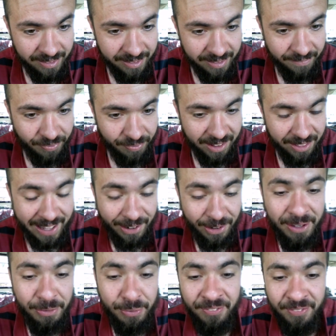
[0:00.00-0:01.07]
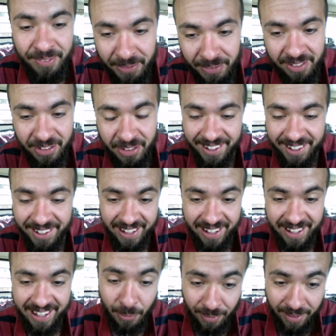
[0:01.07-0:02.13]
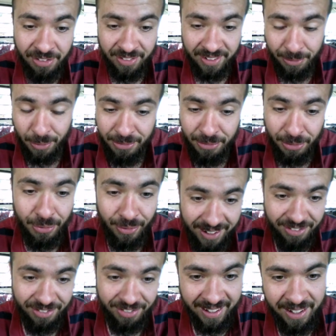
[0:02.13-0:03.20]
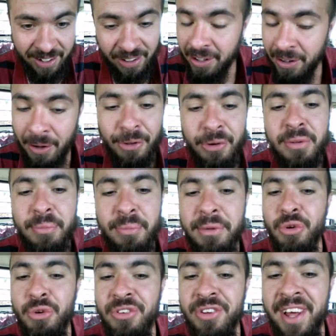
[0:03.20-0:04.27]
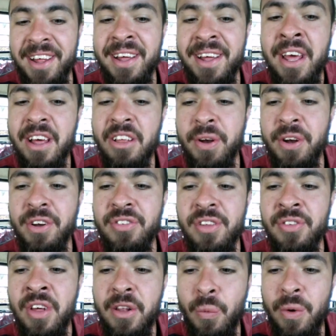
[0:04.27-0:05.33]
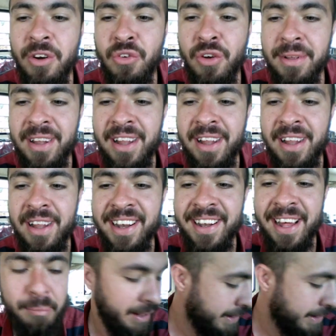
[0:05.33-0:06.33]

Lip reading: Either that or he refutes it. You gotta understand, as a Christian, if you're a true Christian, you're gonna go through some excruciating experiences. The word tribulation, I did not make that up.